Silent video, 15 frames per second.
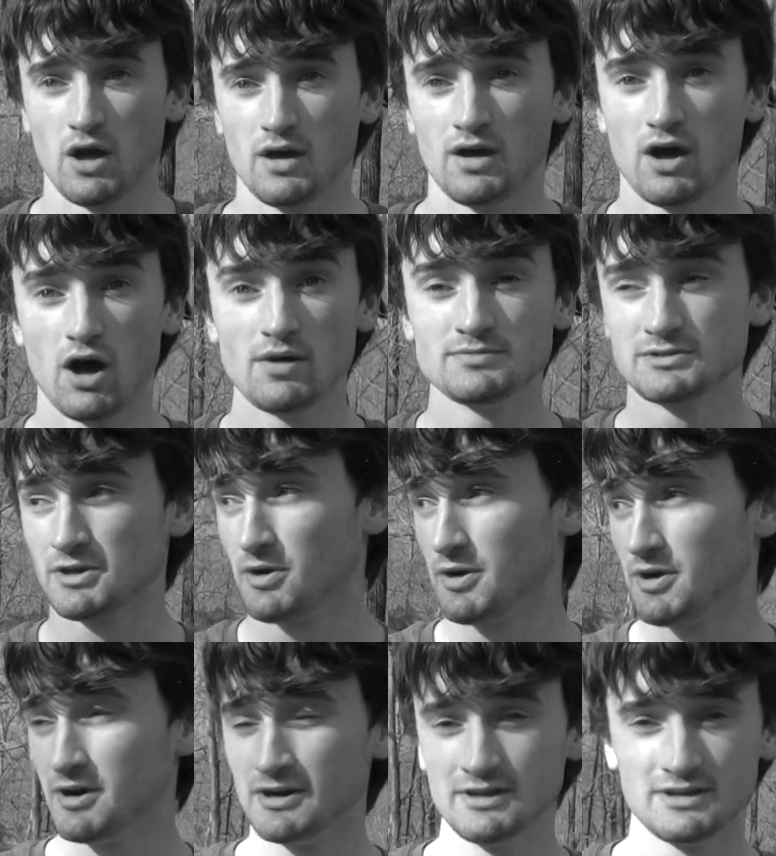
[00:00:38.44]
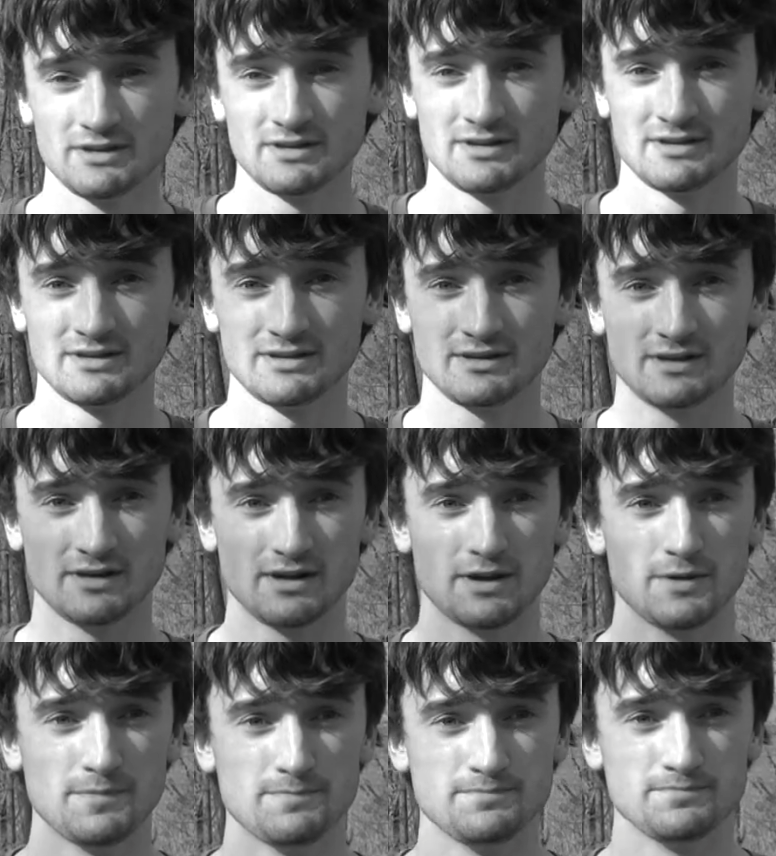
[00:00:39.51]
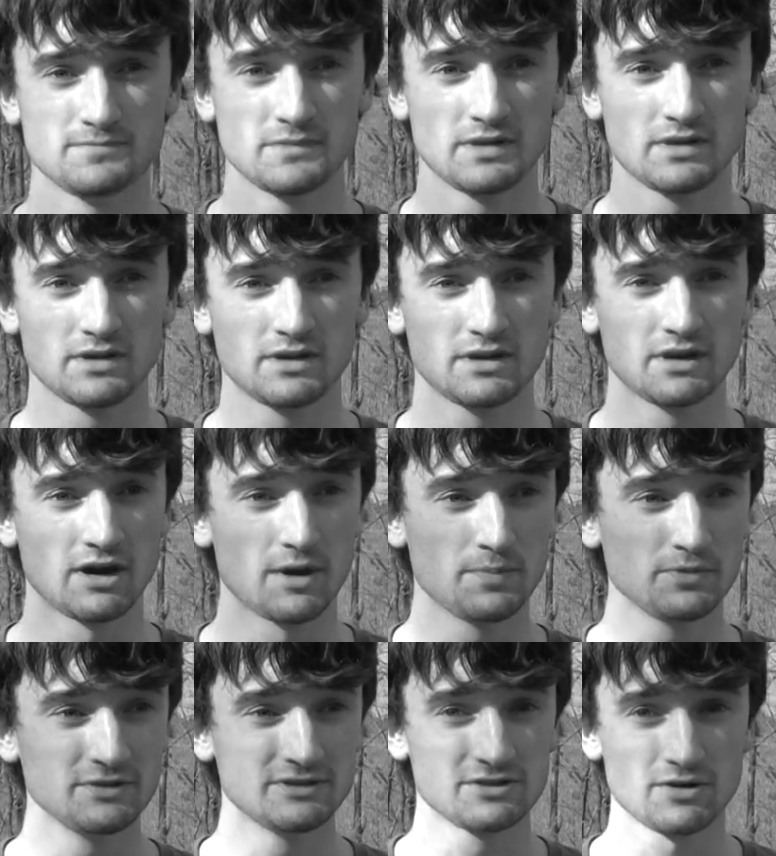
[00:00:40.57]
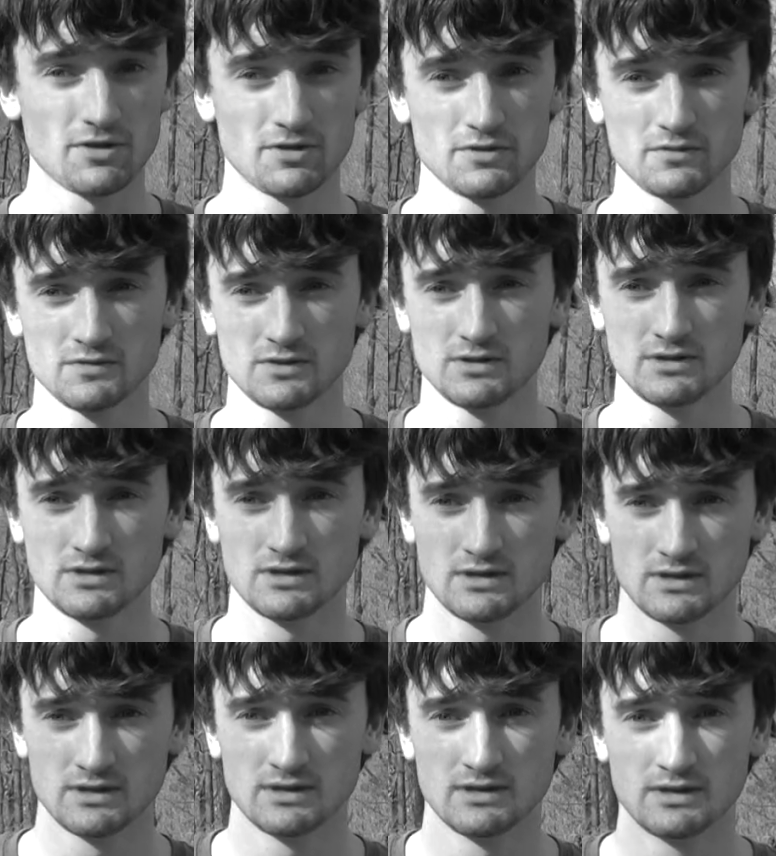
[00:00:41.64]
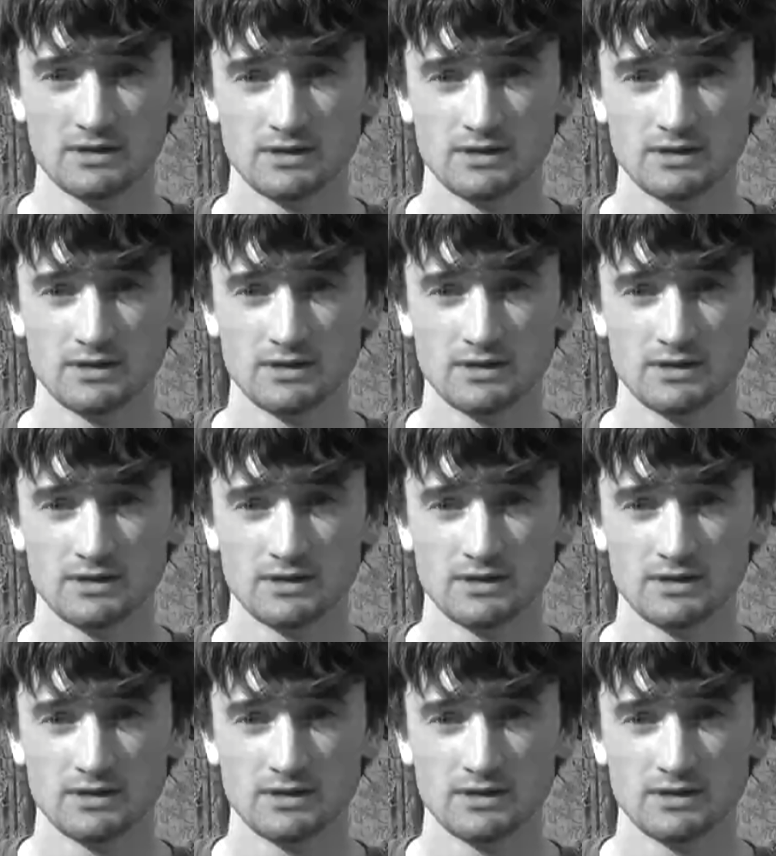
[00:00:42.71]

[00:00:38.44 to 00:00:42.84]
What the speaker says: sorry, may I please start over? A